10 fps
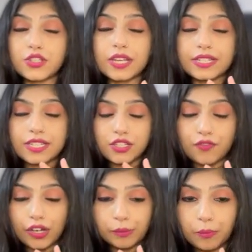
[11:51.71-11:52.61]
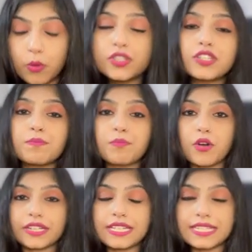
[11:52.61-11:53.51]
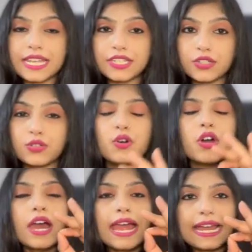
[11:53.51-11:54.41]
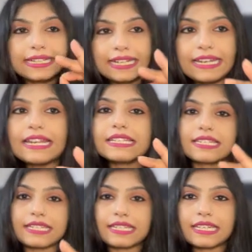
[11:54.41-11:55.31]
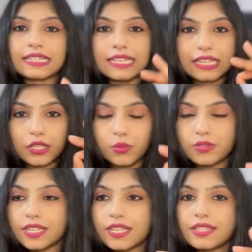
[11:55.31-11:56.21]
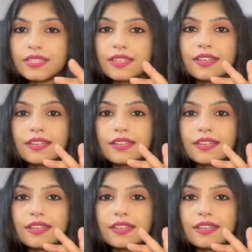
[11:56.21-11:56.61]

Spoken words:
So it is of utmost importance that you know at least the uses,